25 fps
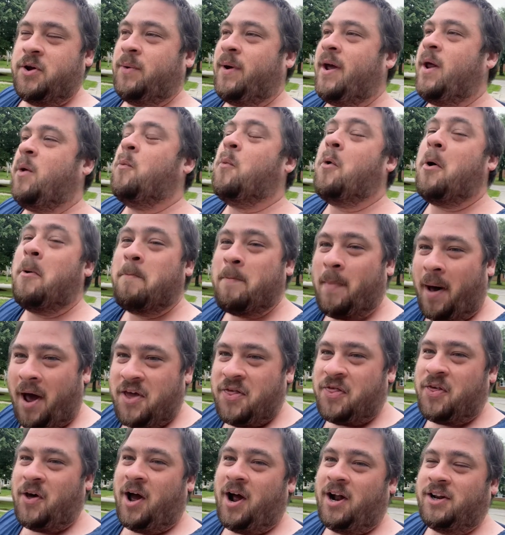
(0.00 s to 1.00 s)
and what my
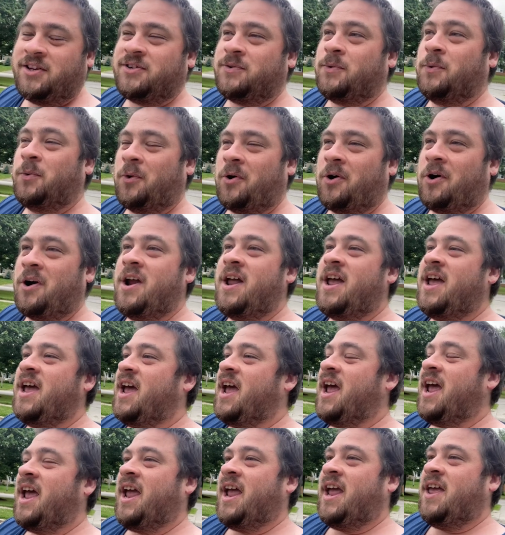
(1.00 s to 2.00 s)
thoughts were.
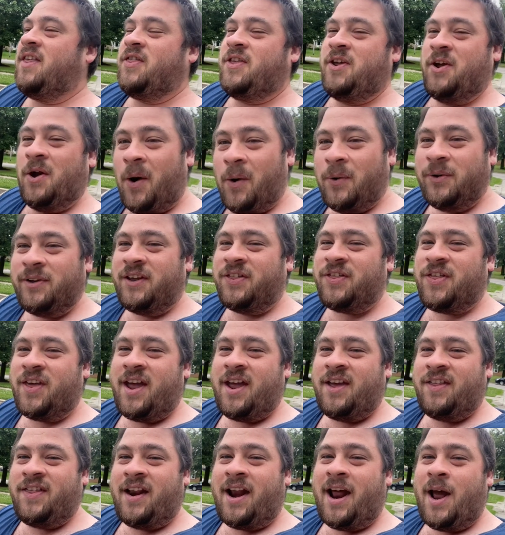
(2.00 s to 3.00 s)
The only
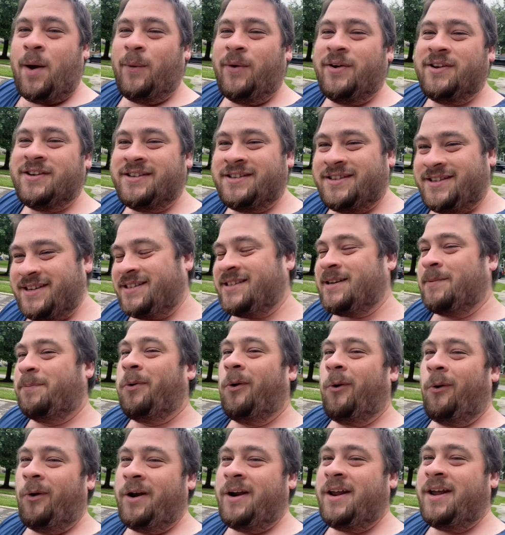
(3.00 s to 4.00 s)
thing that I was
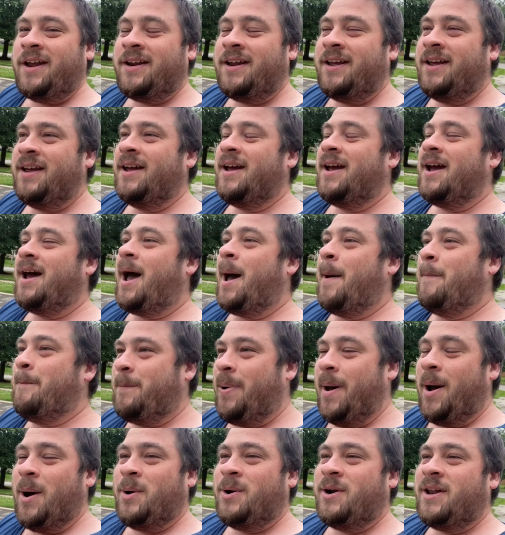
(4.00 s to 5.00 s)
disappointed
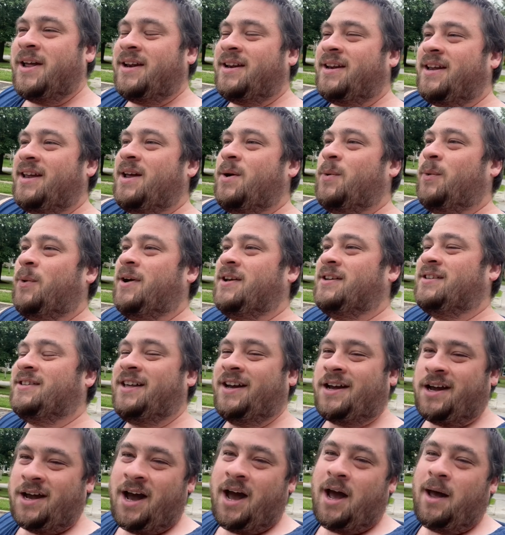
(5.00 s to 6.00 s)
about it was the
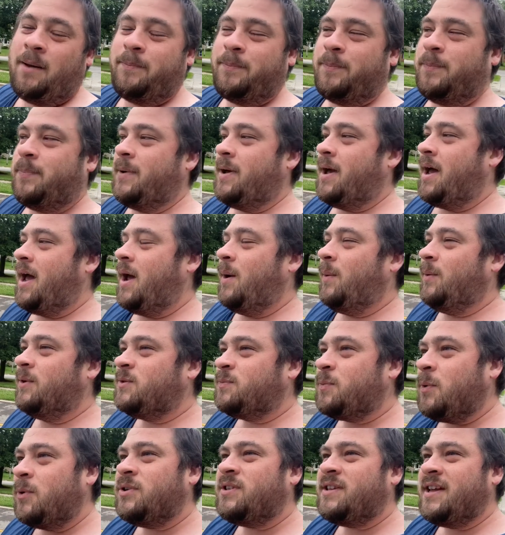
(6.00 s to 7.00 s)
cup. I was
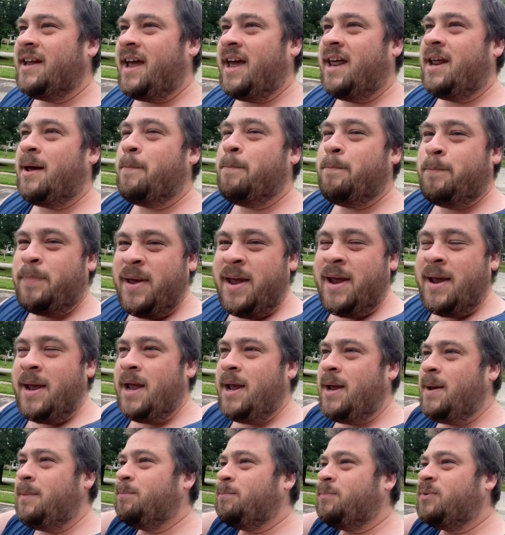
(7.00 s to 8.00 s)
supposed to get a
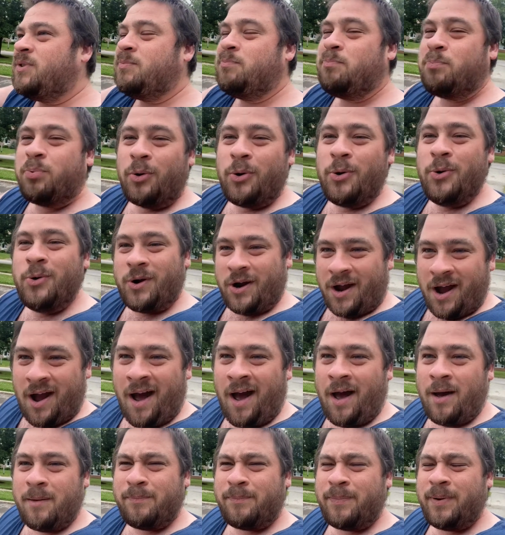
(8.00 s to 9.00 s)
Biebs Brew cup.